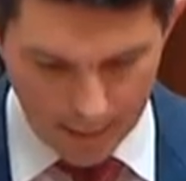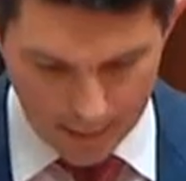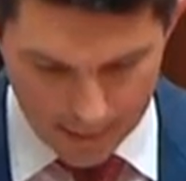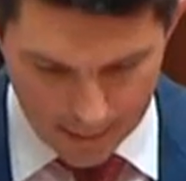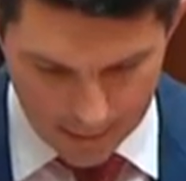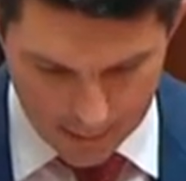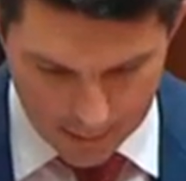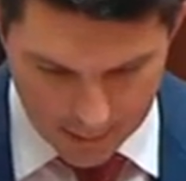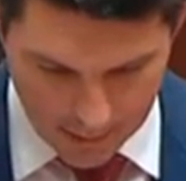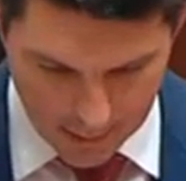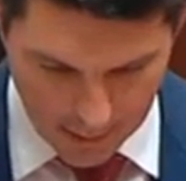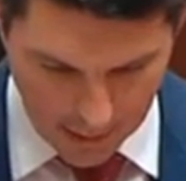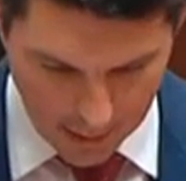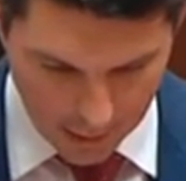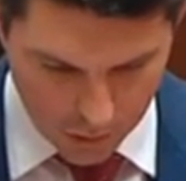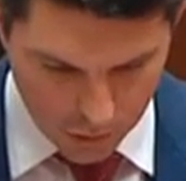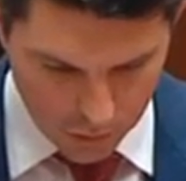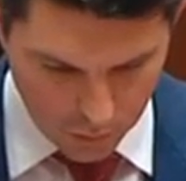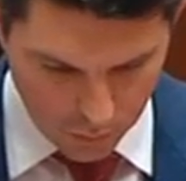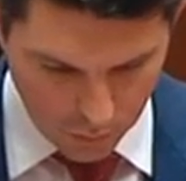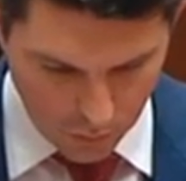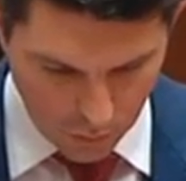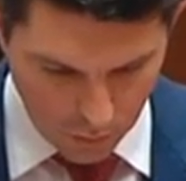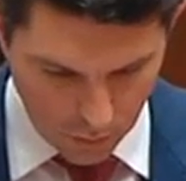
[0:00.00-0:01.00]
at
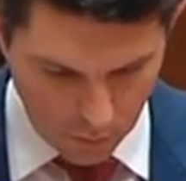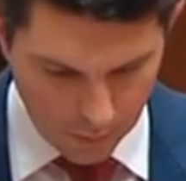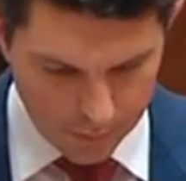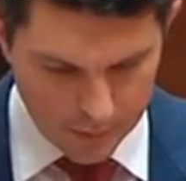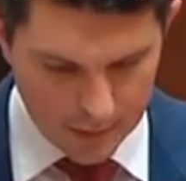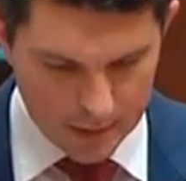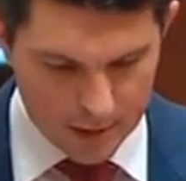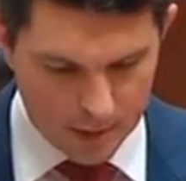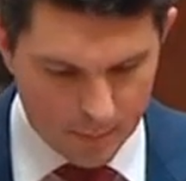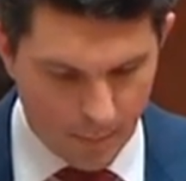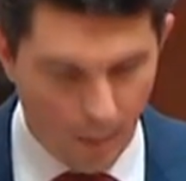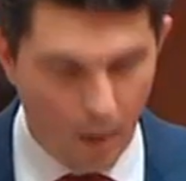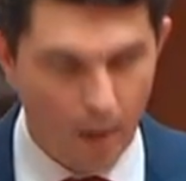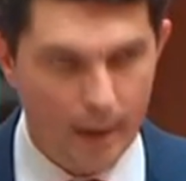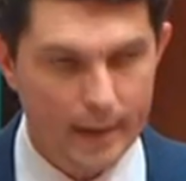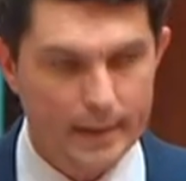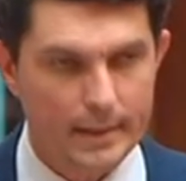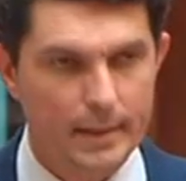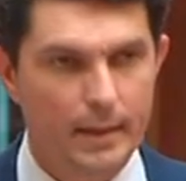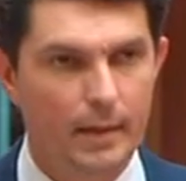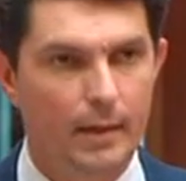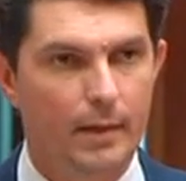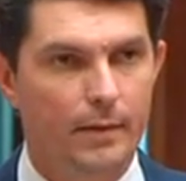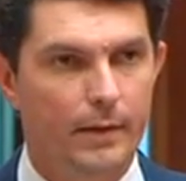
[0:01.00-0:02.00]
international law, despite
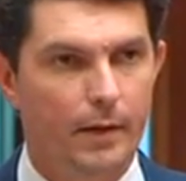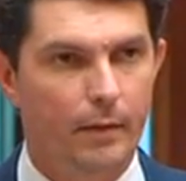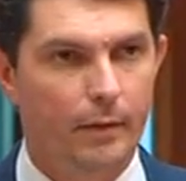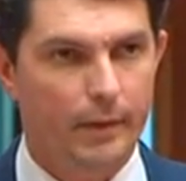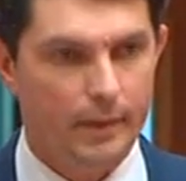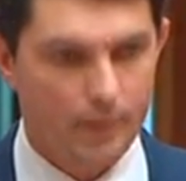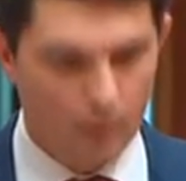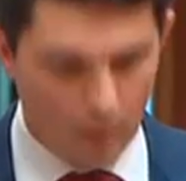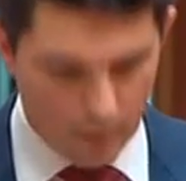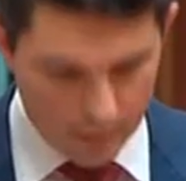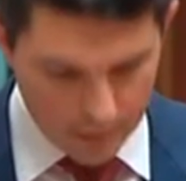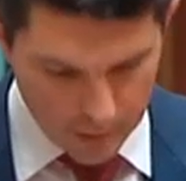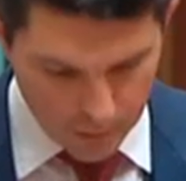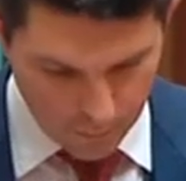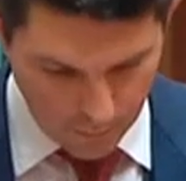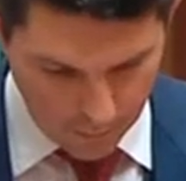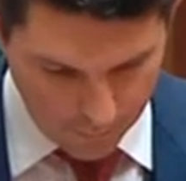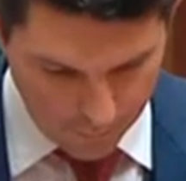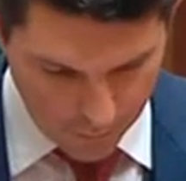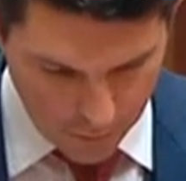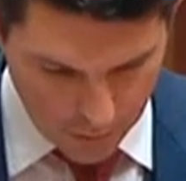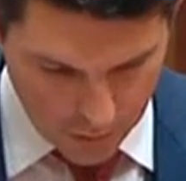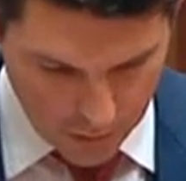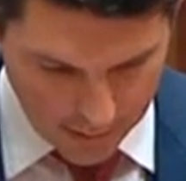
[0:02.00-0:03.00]
their acknowledged
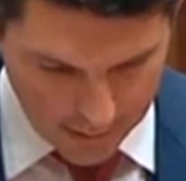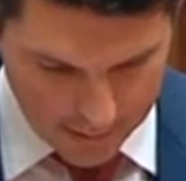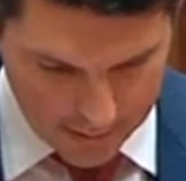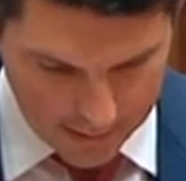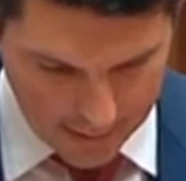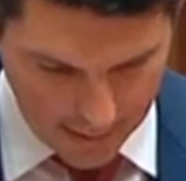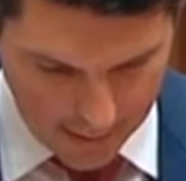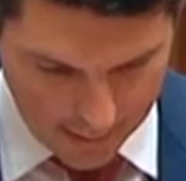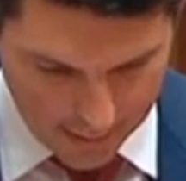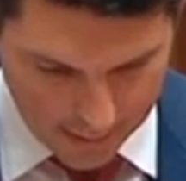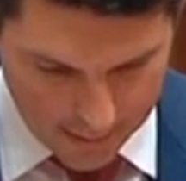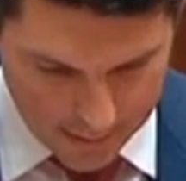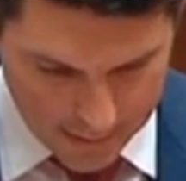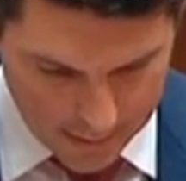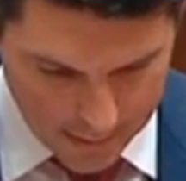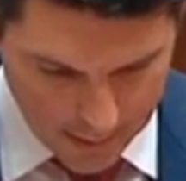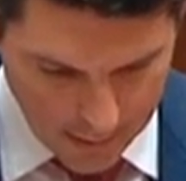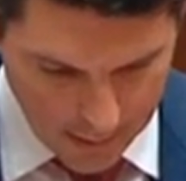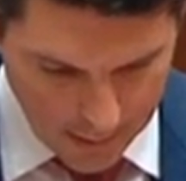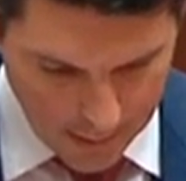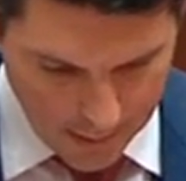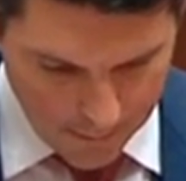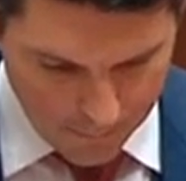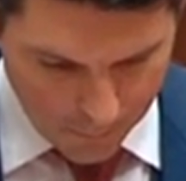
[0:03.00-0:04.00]
refugee status.
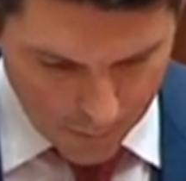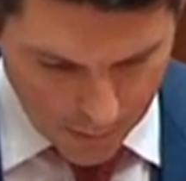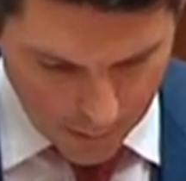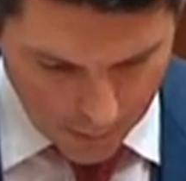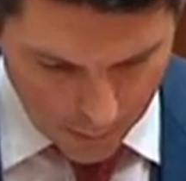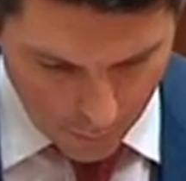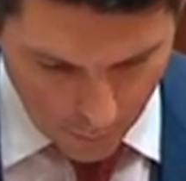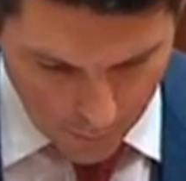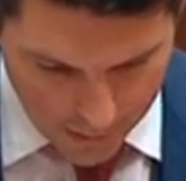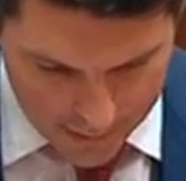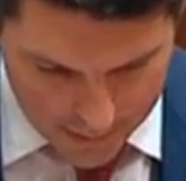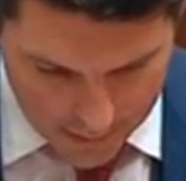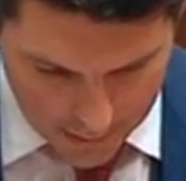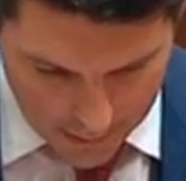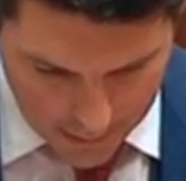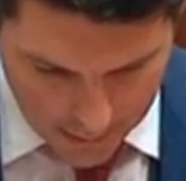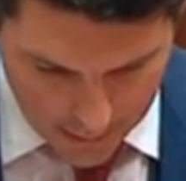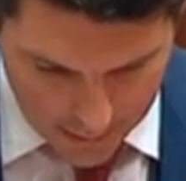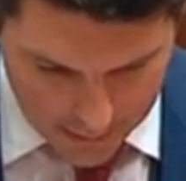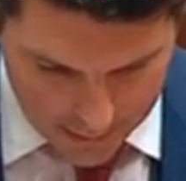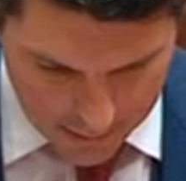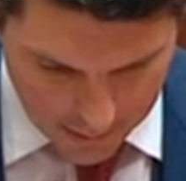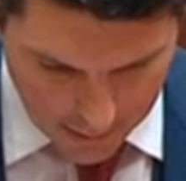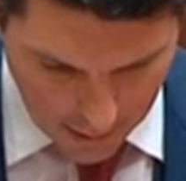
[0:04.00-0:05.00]
In recent
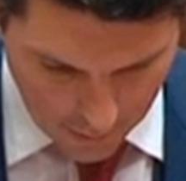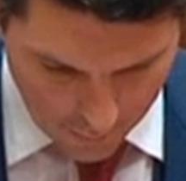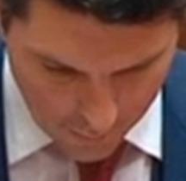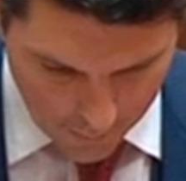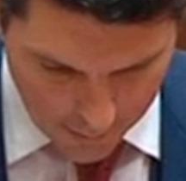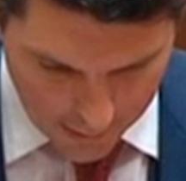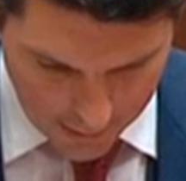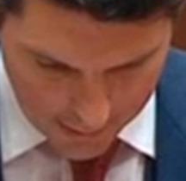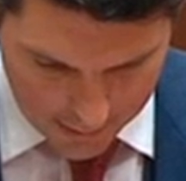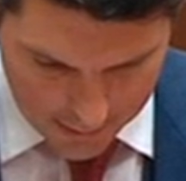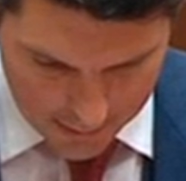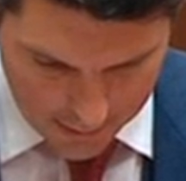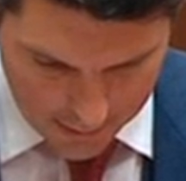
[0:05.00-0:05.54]
years, the government has